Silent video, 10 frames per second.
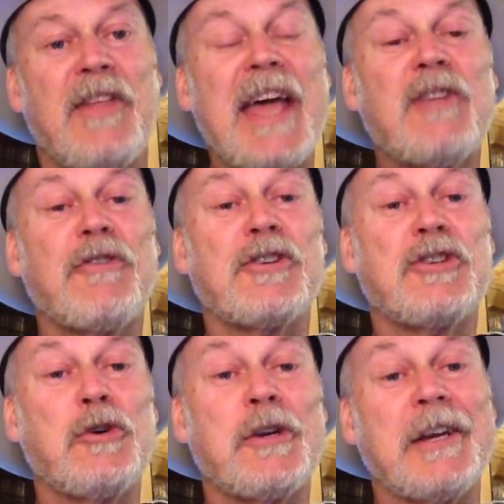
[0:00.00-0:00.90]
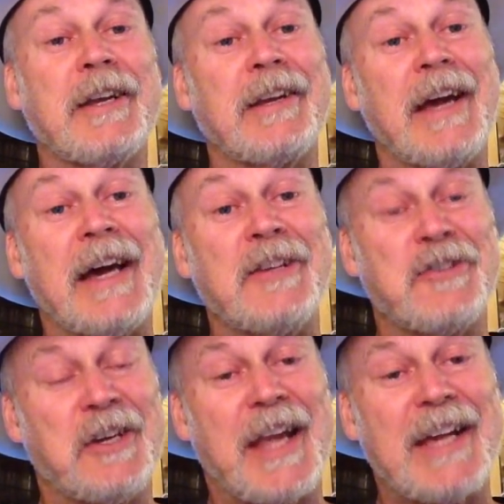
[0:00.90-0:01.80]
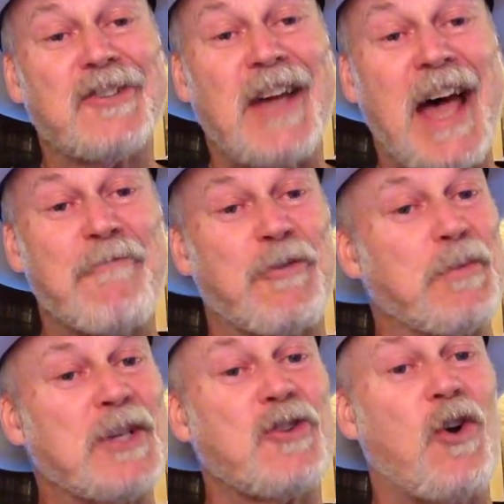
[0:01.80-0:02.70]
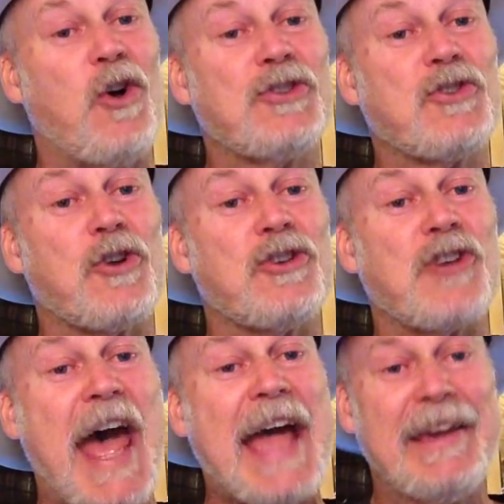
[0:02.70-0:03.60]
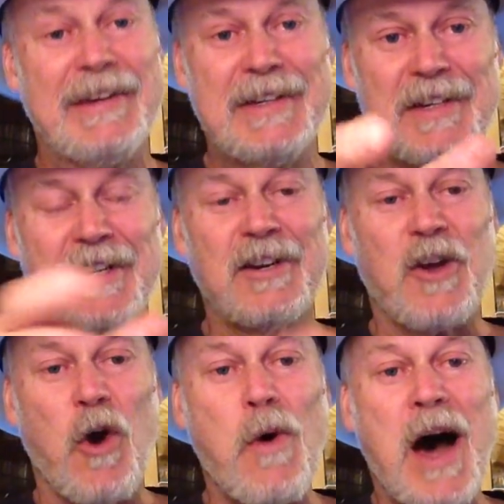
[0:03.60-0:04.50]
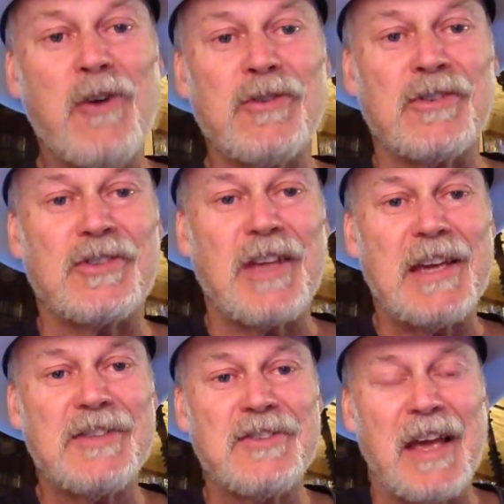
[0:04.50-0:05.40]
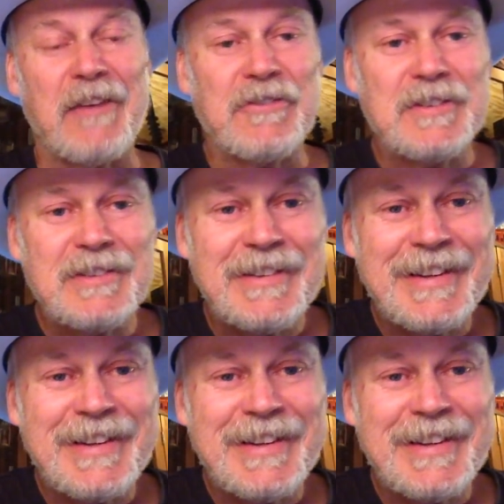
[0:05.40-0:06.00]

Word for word: thanks for tuning in, guys. Till next time, for Mister Holster and Jack, go out and stay safe.